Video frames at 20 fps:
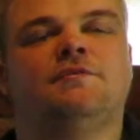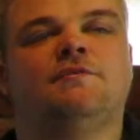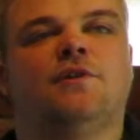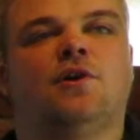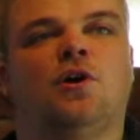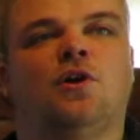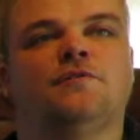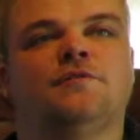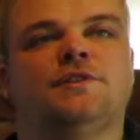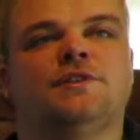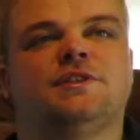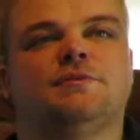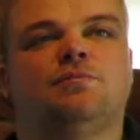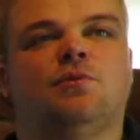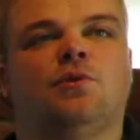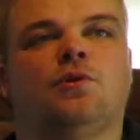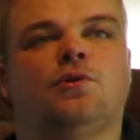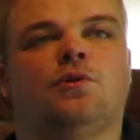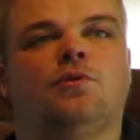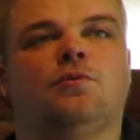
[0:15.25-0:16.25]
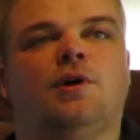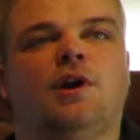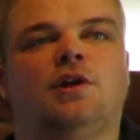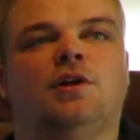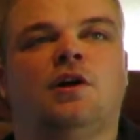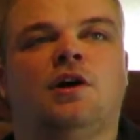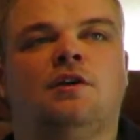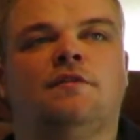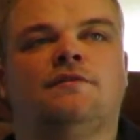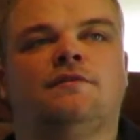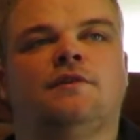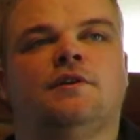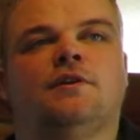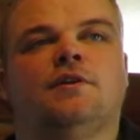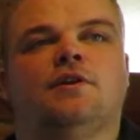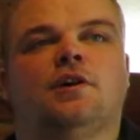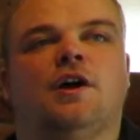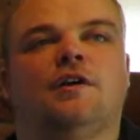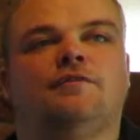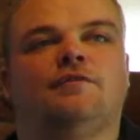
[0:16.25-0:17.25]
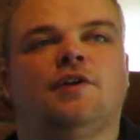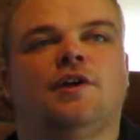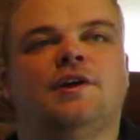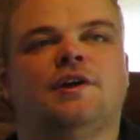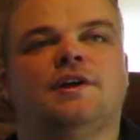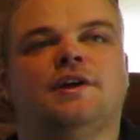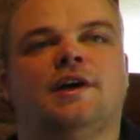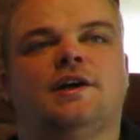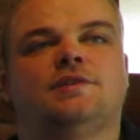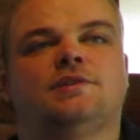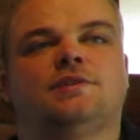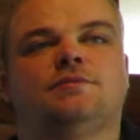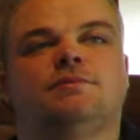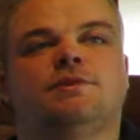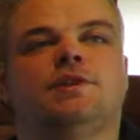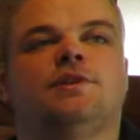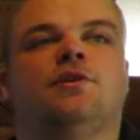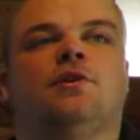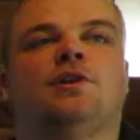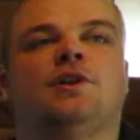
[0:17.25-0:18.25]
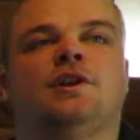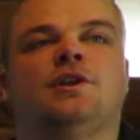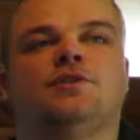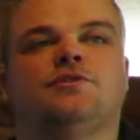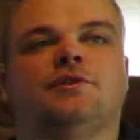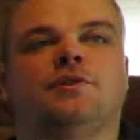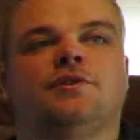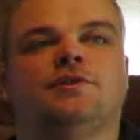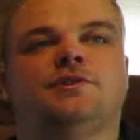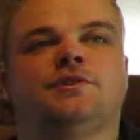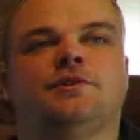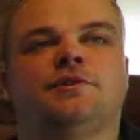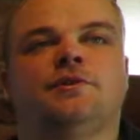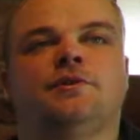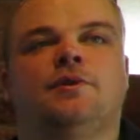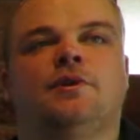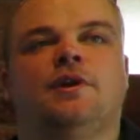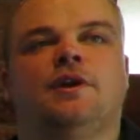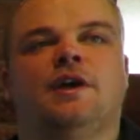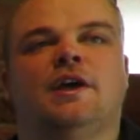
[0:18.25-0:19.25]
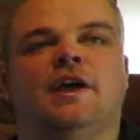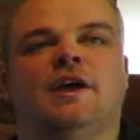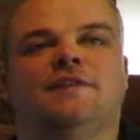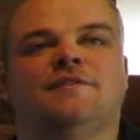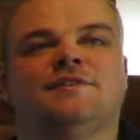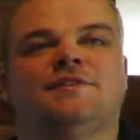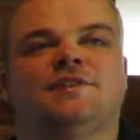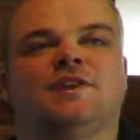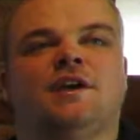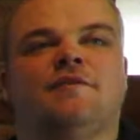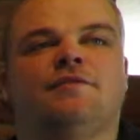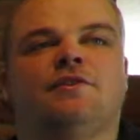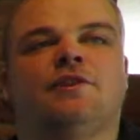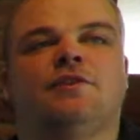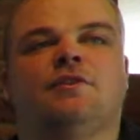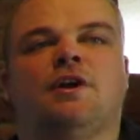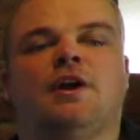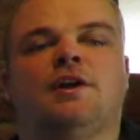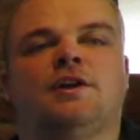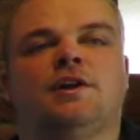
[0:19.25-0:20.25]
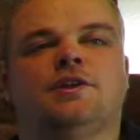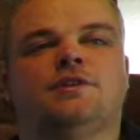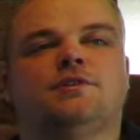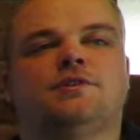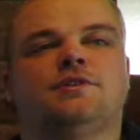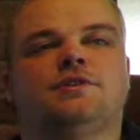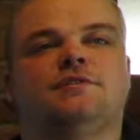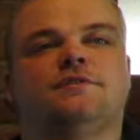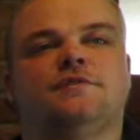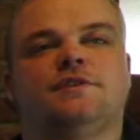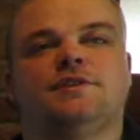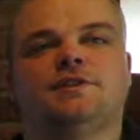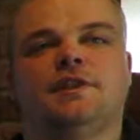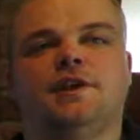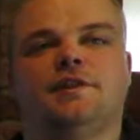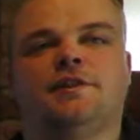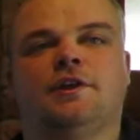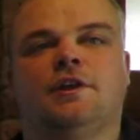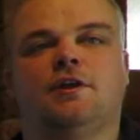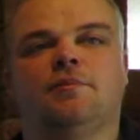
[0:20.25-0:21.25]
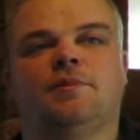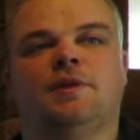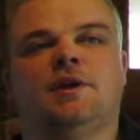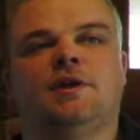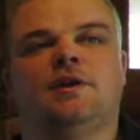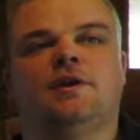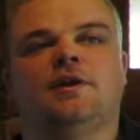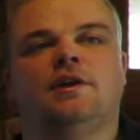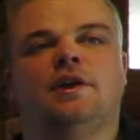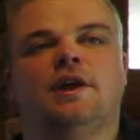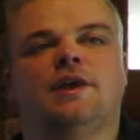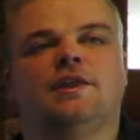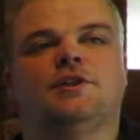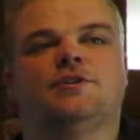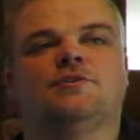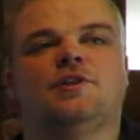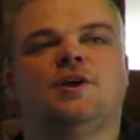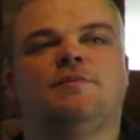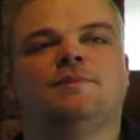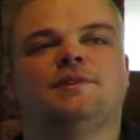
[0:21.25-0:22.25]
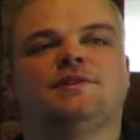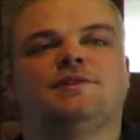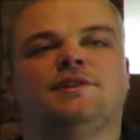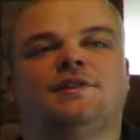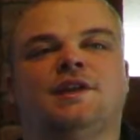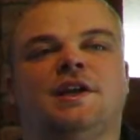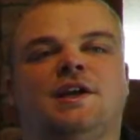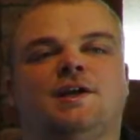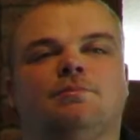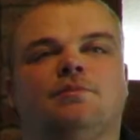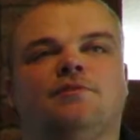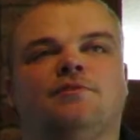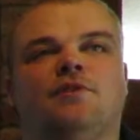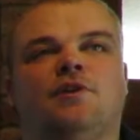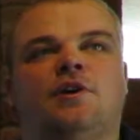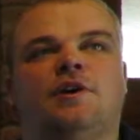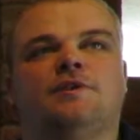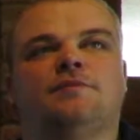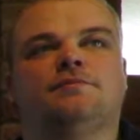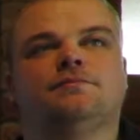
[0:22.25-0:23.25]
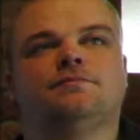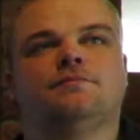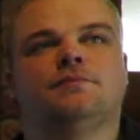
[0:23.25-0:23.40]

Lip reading: involved in sport all my life, I've grown accustomed to the odd injury or two and have discovered a great interest in physiotherapy and the treatments that they can provide.